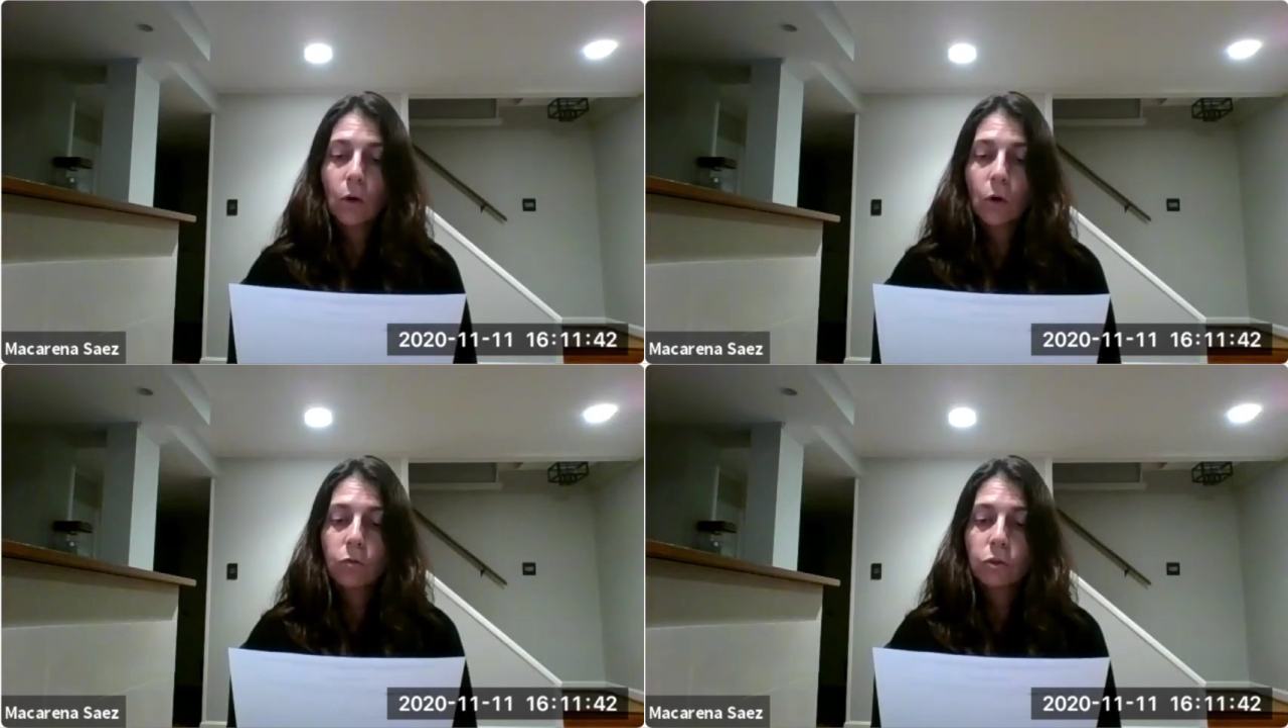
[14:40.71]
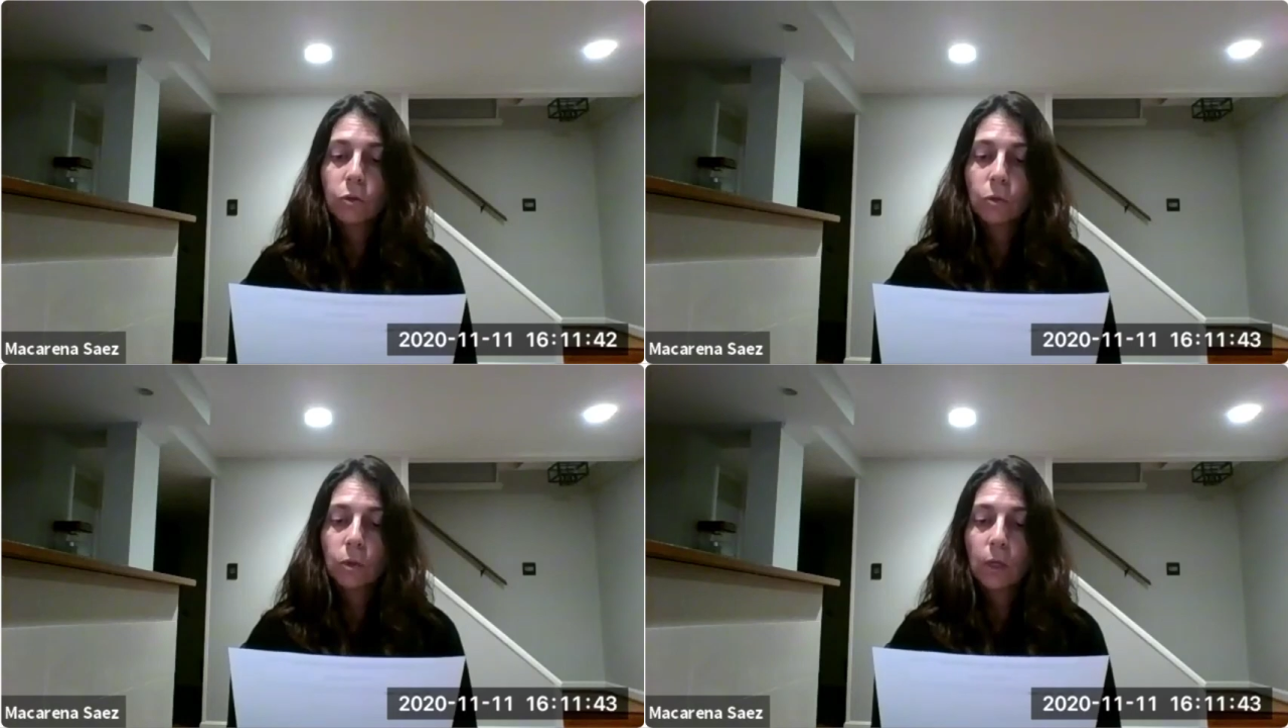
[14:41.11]
of
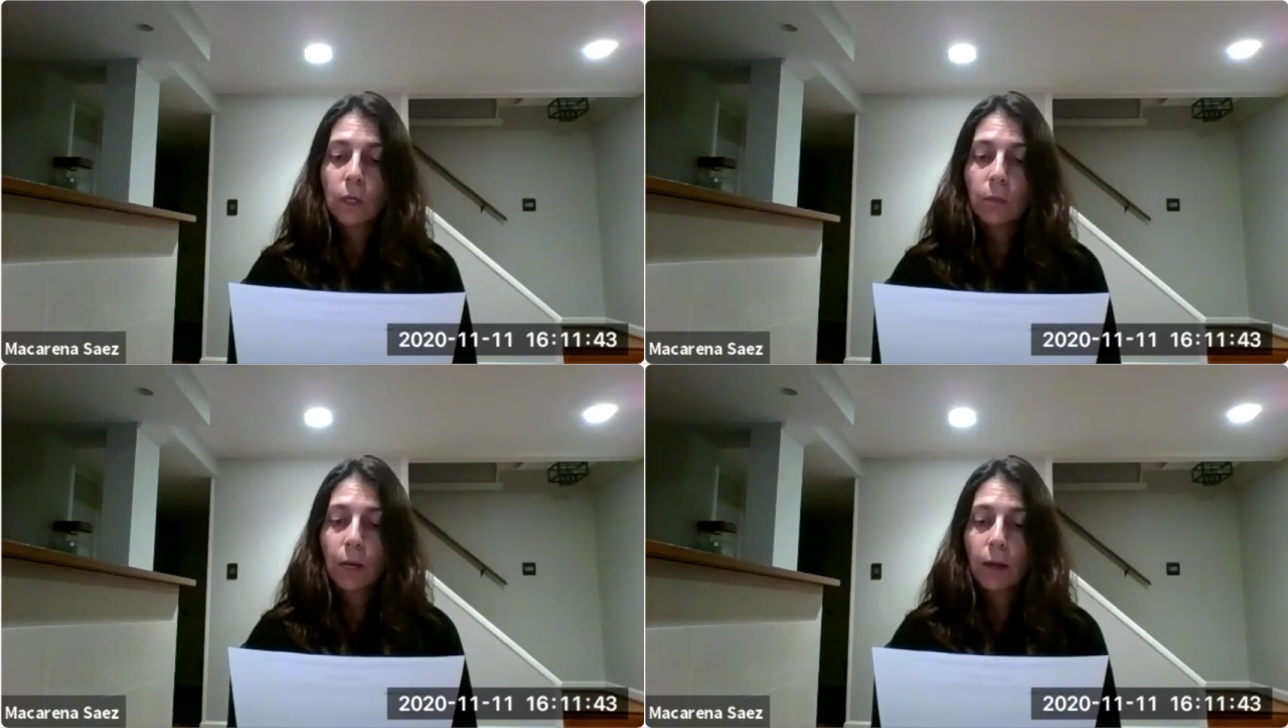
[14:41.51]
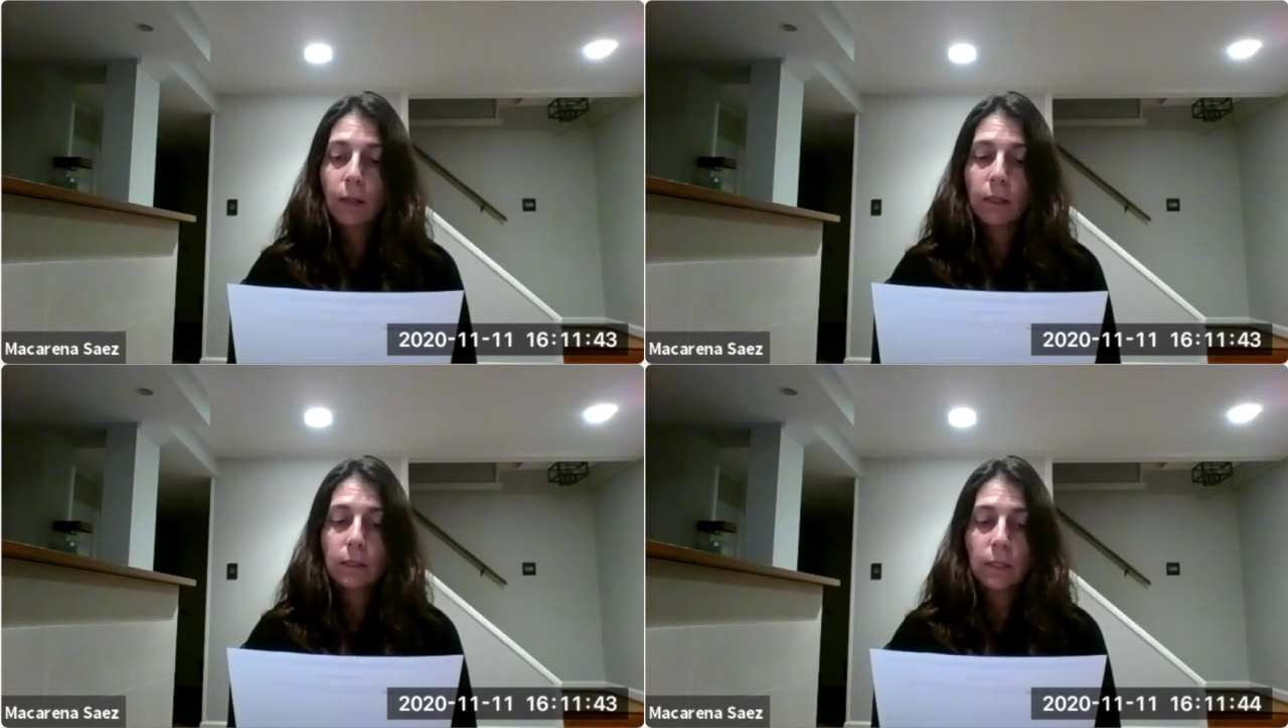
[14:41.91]
June in
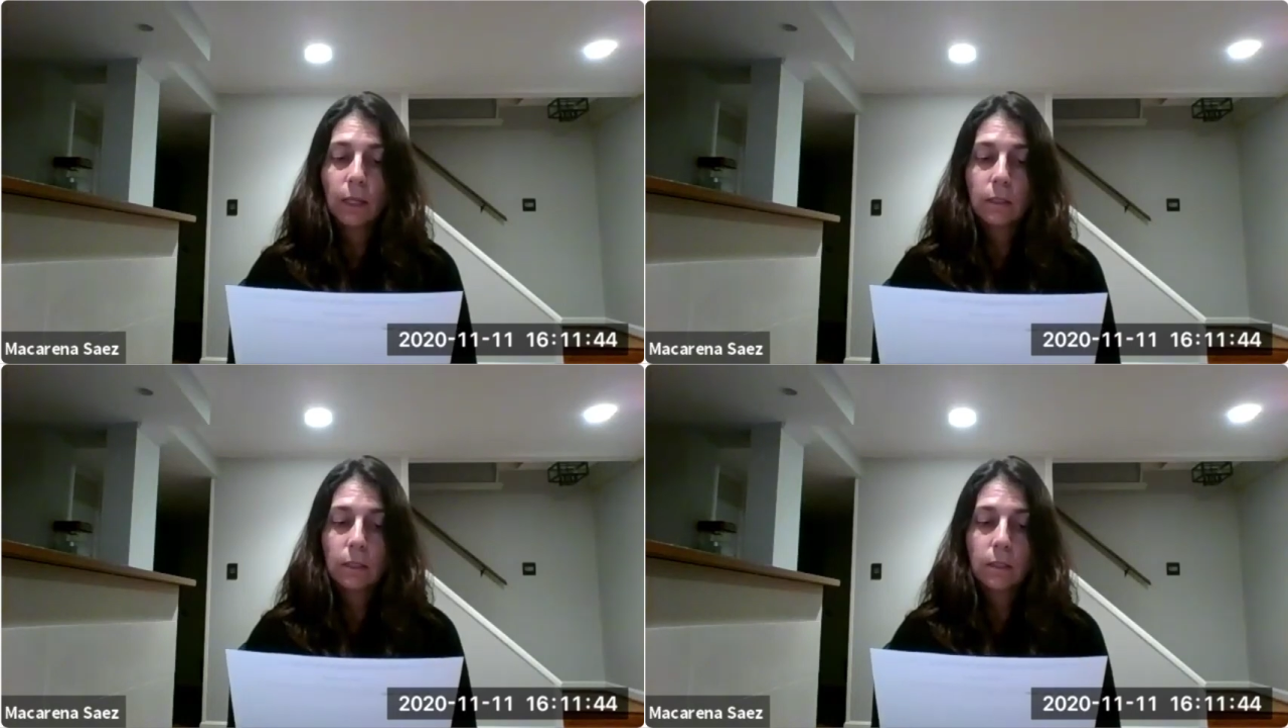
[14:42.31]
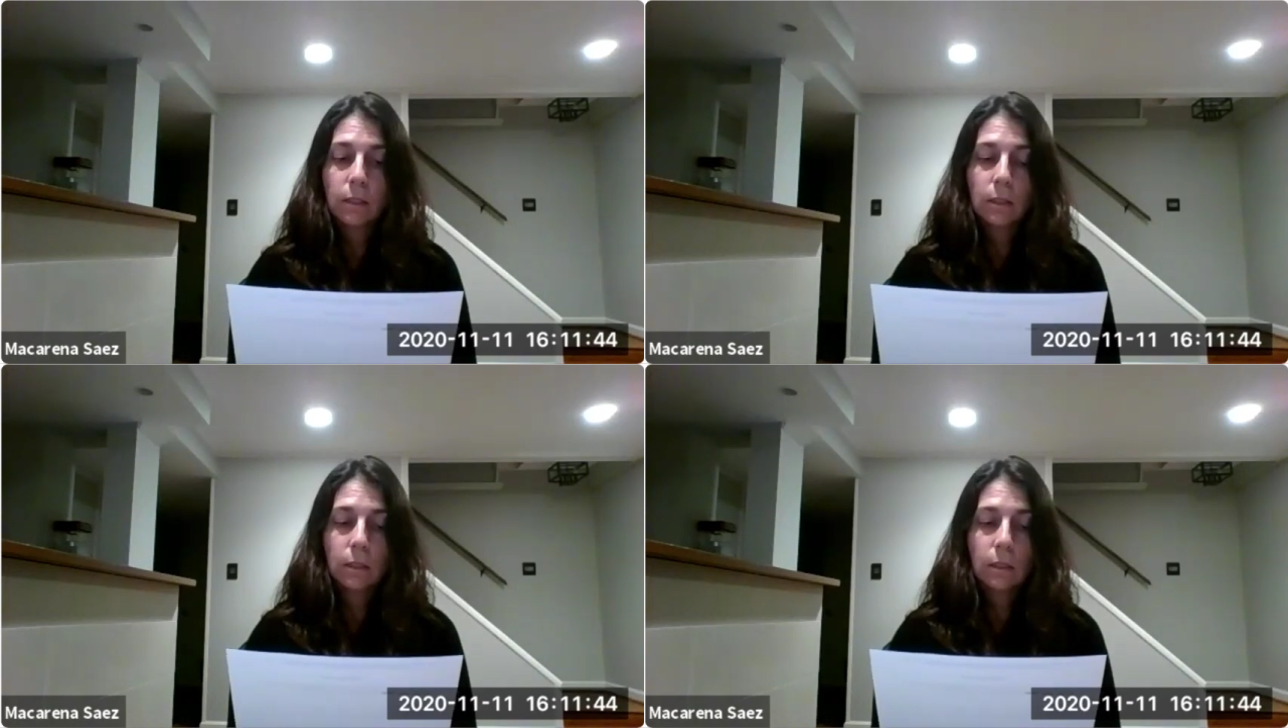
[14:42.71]
McAllen,
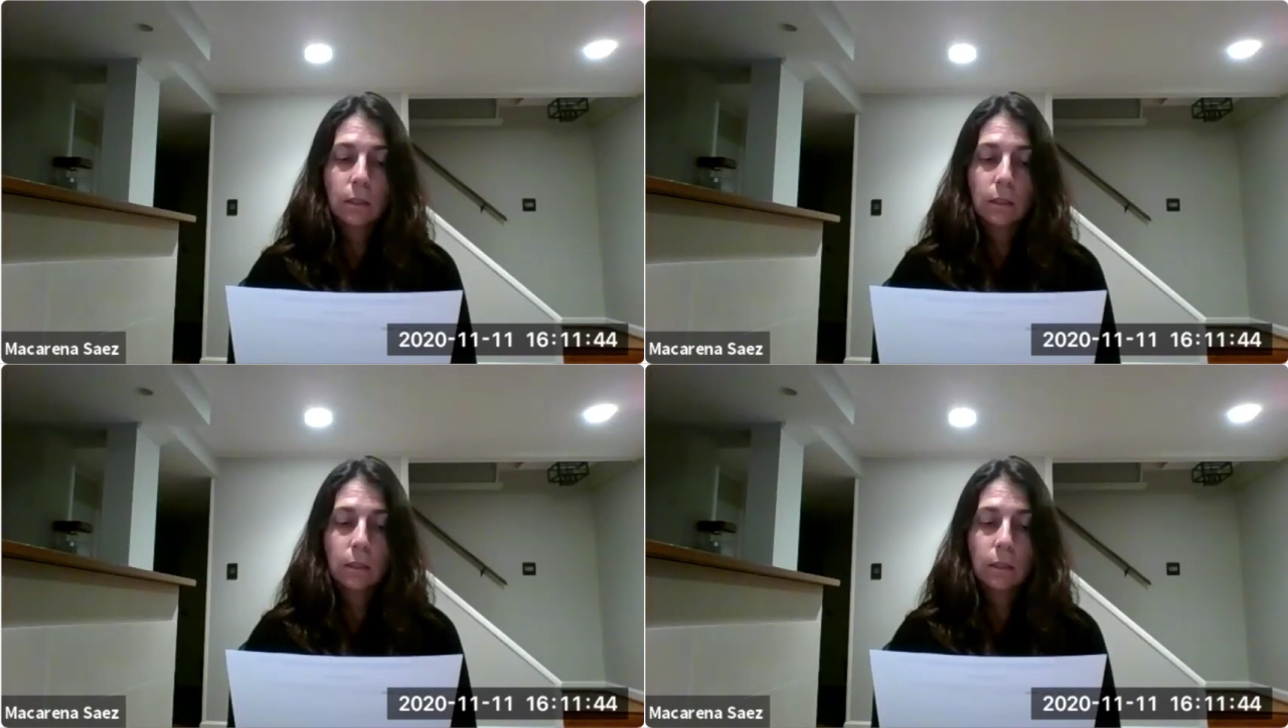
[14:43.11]
Texas.